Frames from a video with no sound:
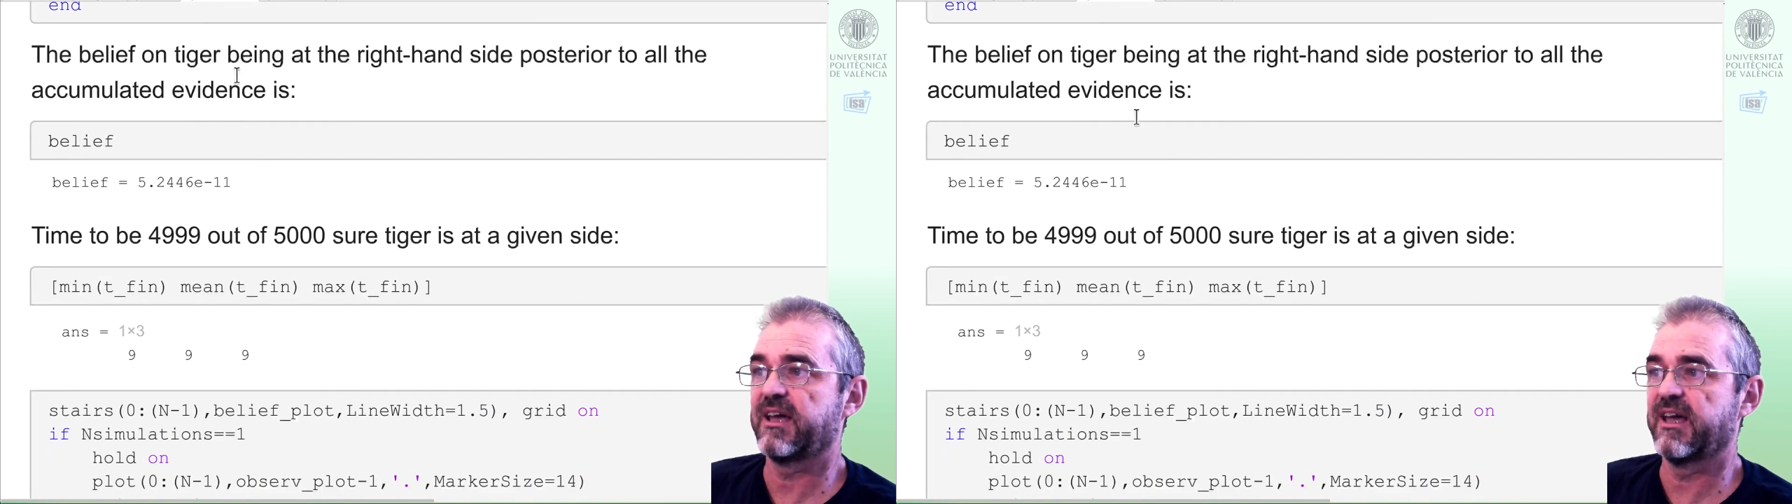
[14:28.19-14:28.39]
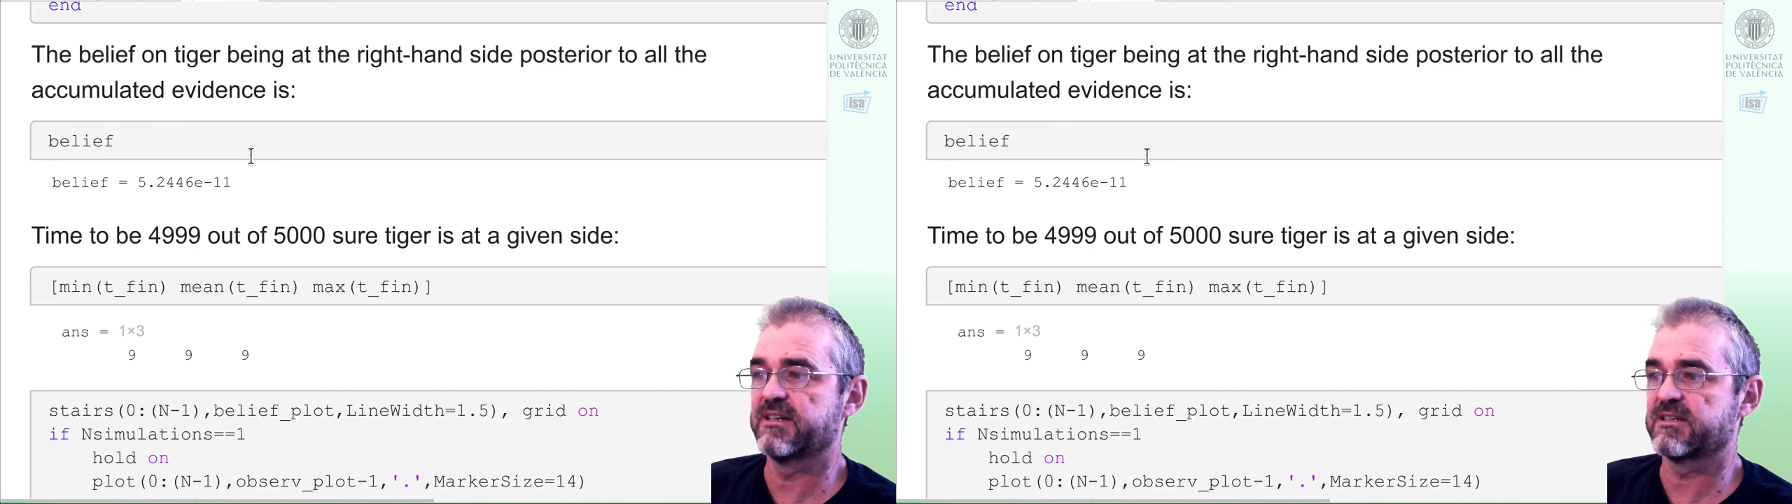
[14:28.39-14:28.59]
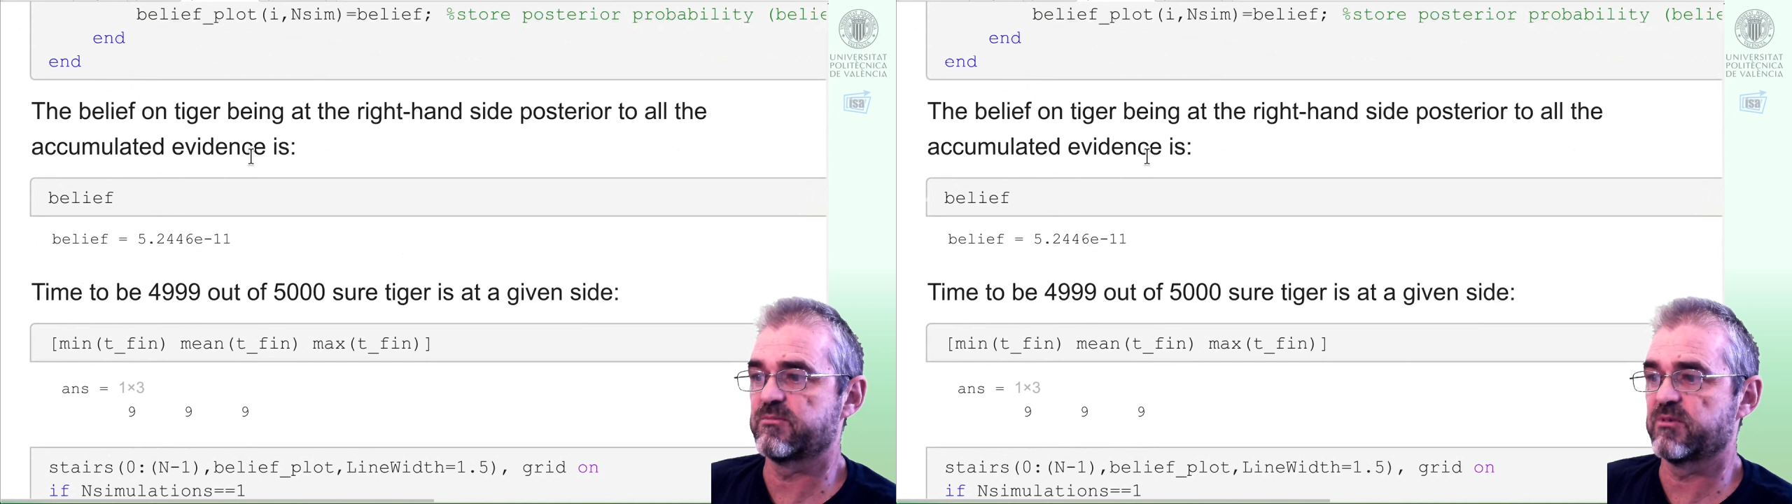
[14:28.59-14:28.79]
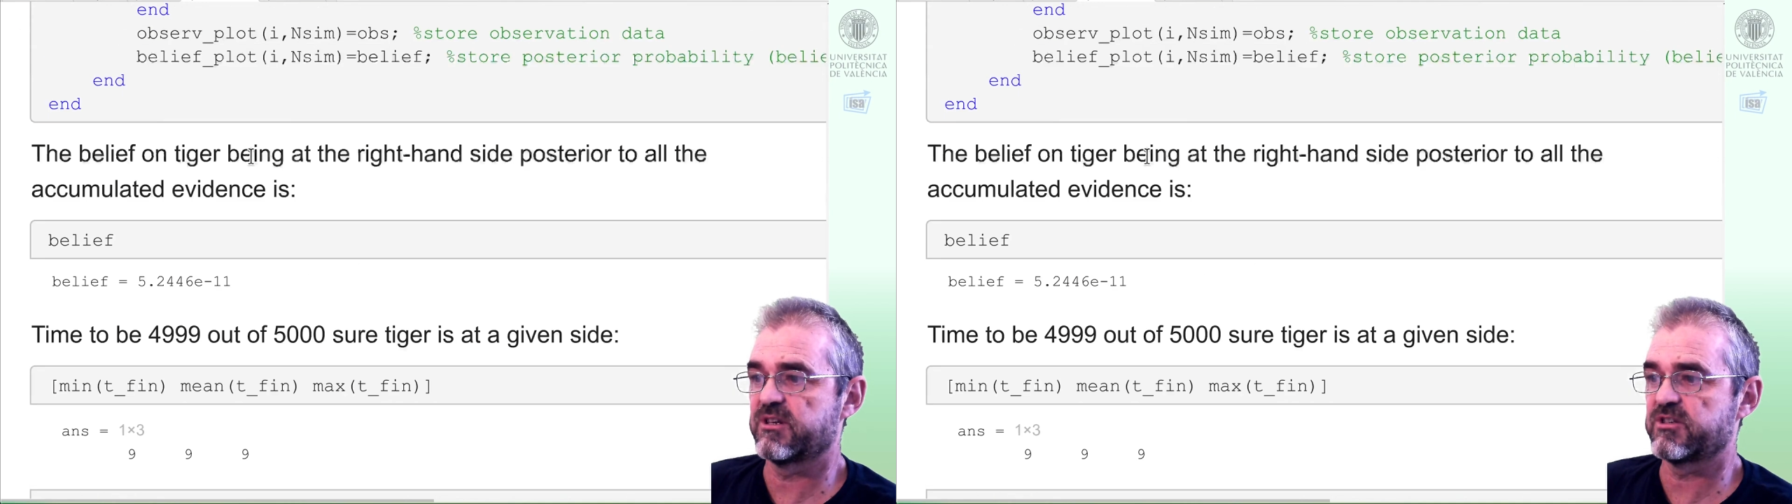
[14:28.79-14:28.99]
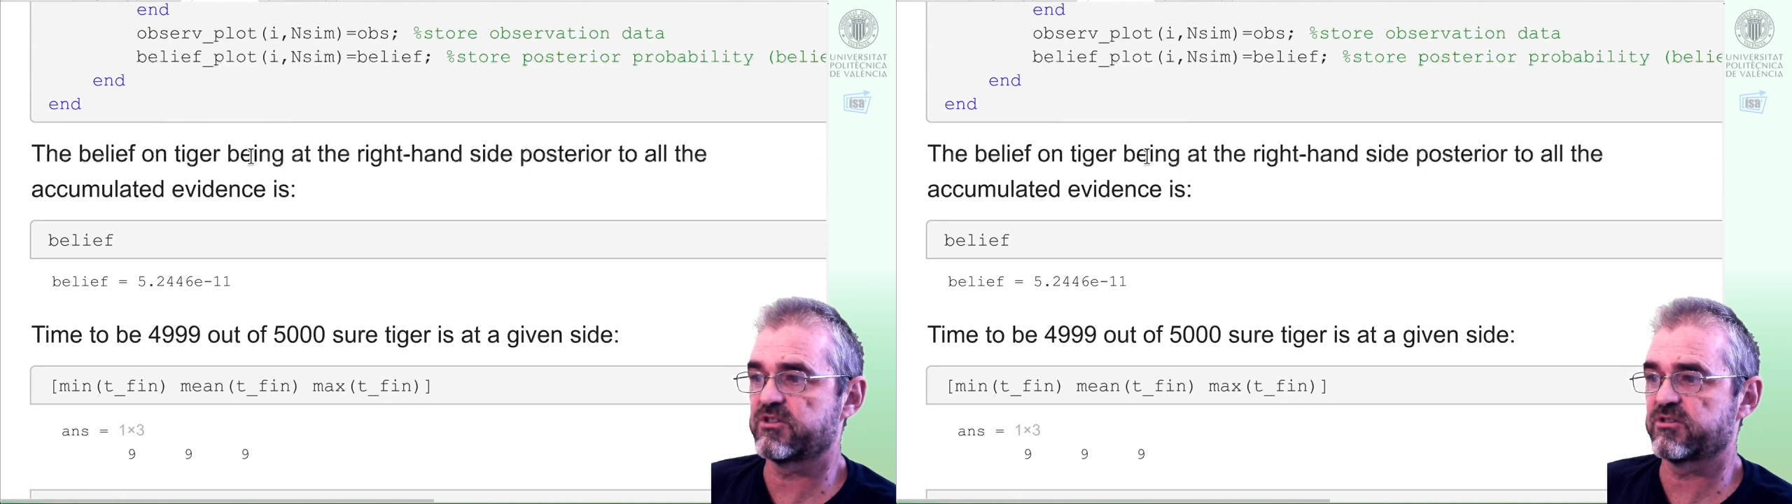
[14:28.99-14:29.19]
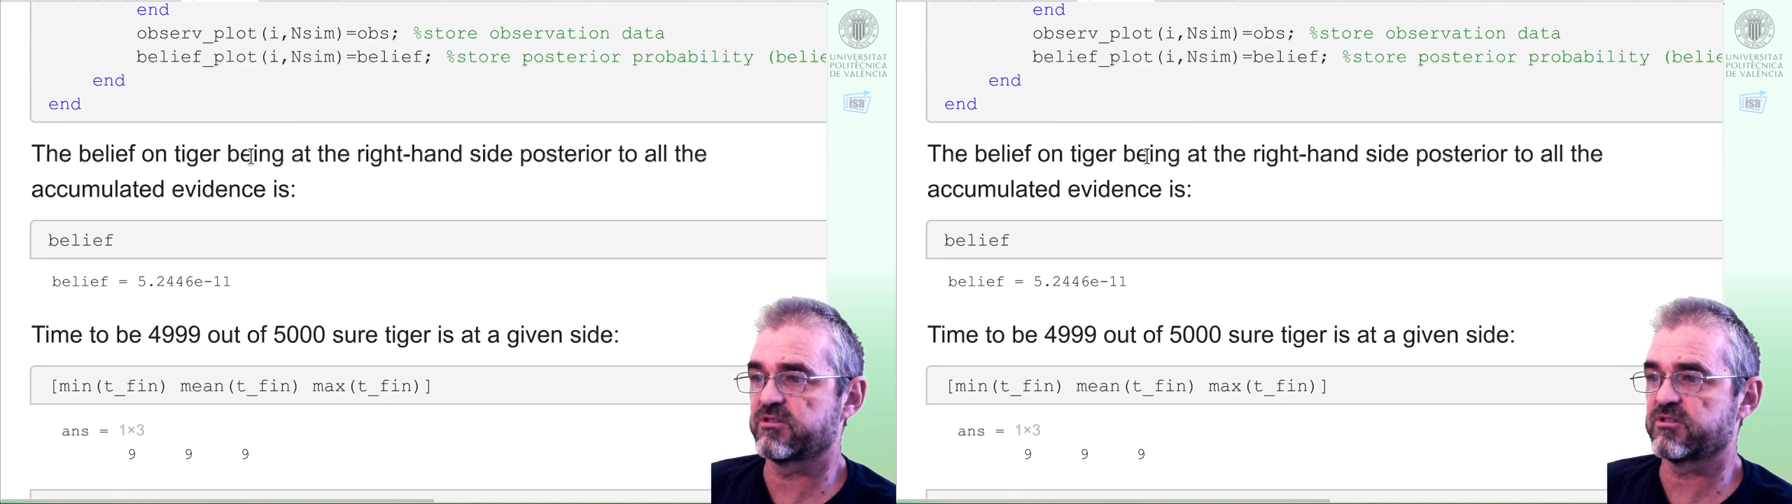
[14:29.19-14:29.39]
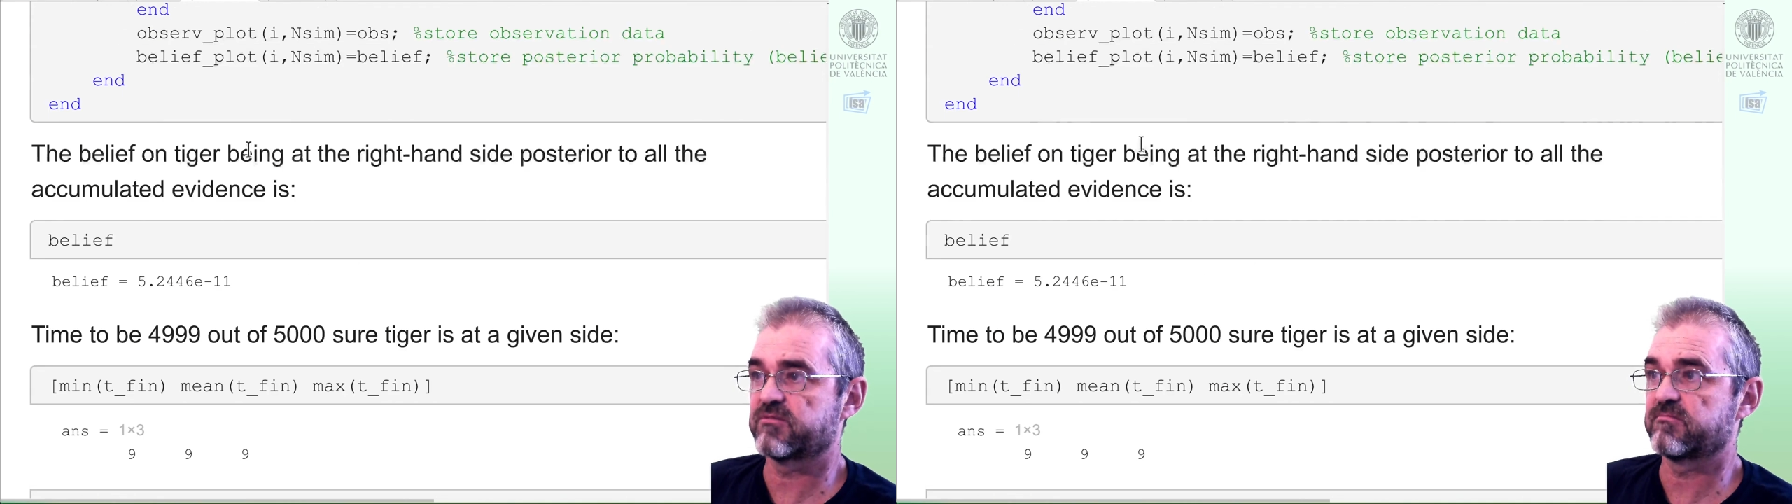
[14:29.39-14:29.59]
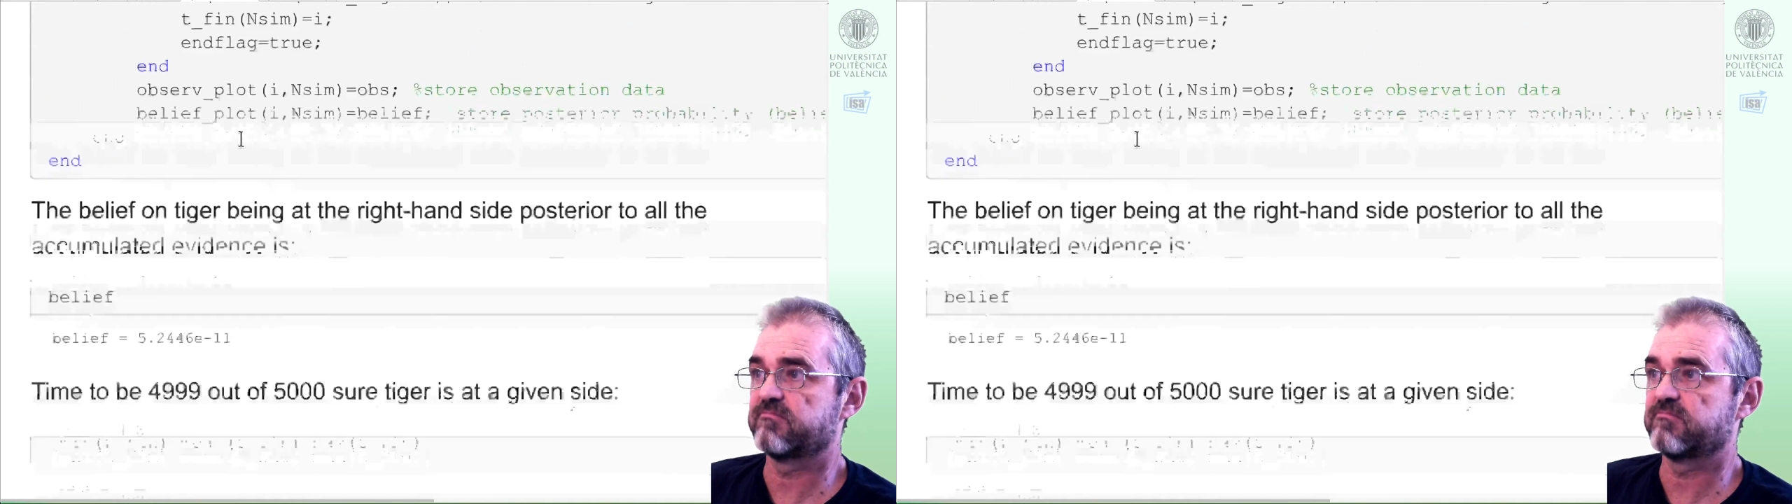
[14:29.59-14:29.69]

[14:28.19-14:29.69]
n simulations.